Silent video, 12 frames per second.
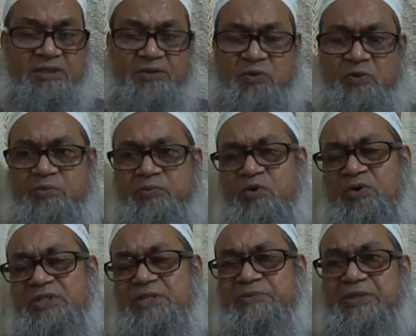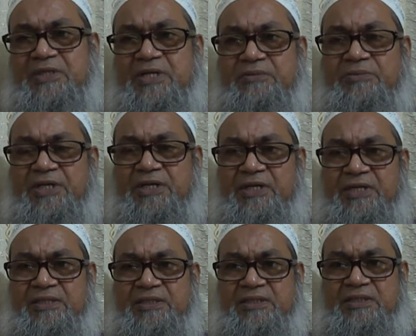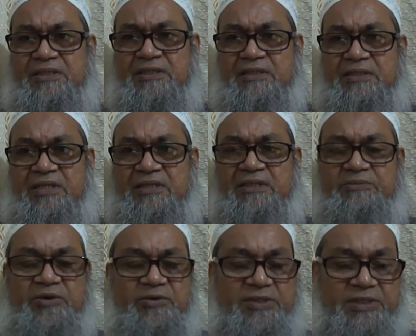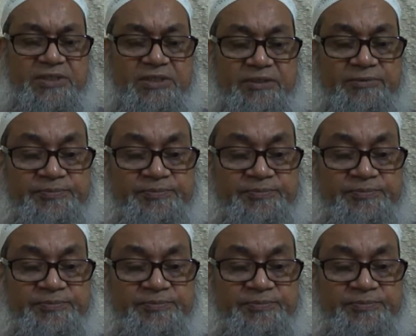true broad spectrum antibiotics.